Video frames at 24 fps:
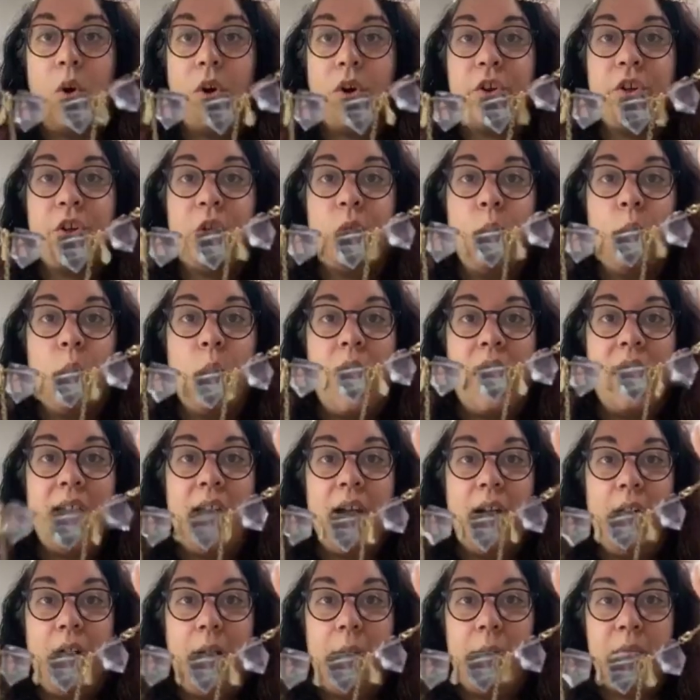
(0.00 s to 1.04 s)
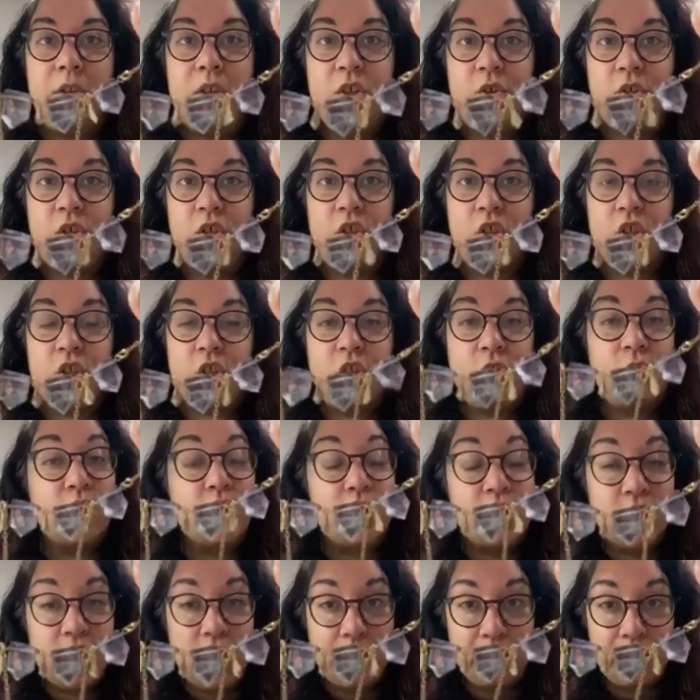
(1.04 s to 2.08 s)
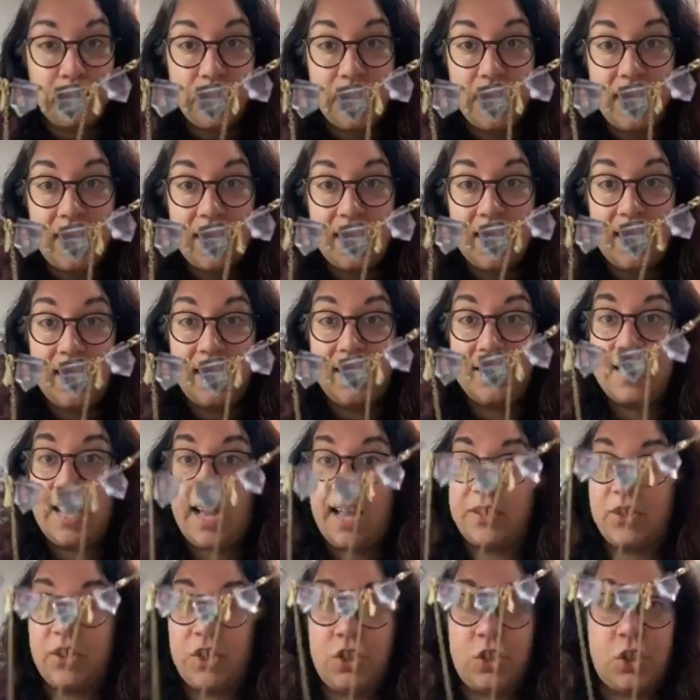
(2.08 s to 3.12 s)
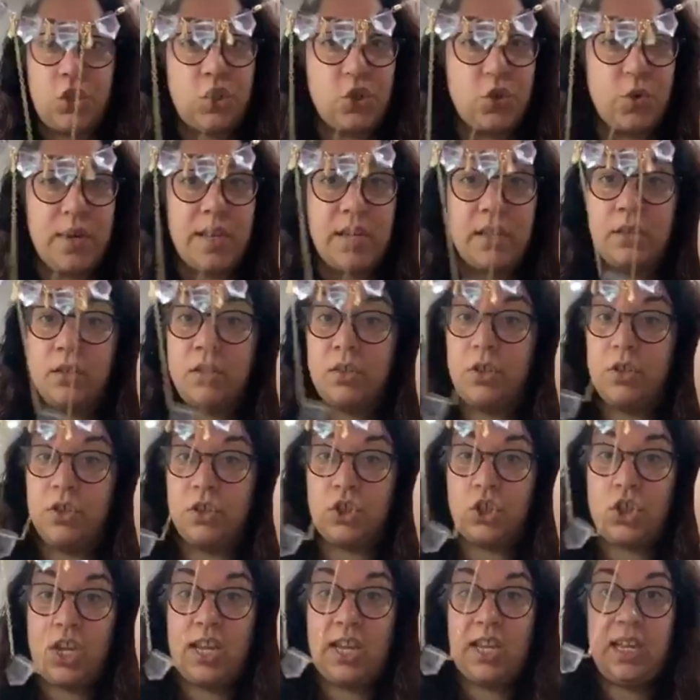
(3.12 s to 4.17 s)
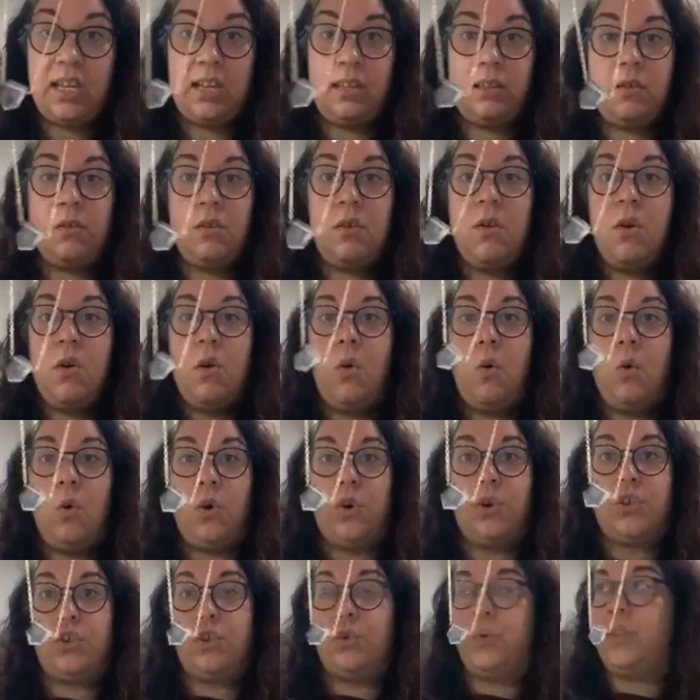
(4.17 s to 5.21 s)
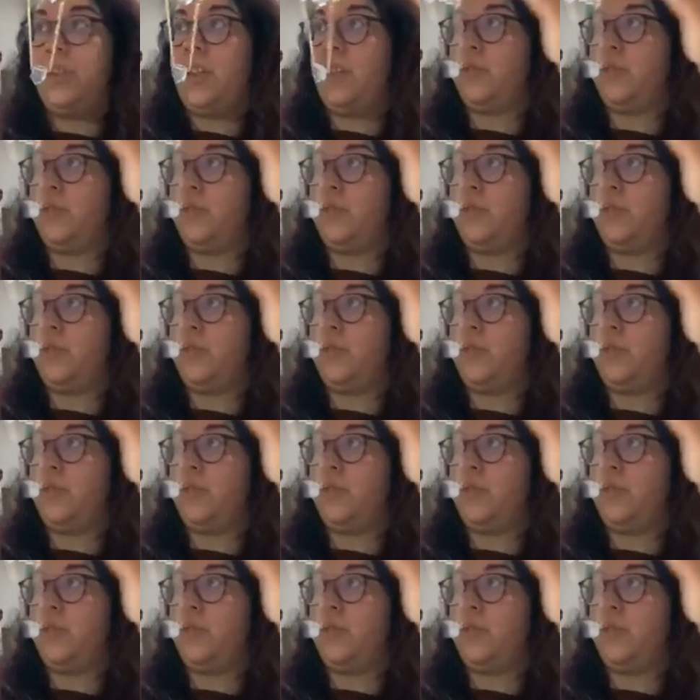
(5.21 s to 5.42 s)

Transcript: you can just use the jump ring and attach it straight to the chain or to another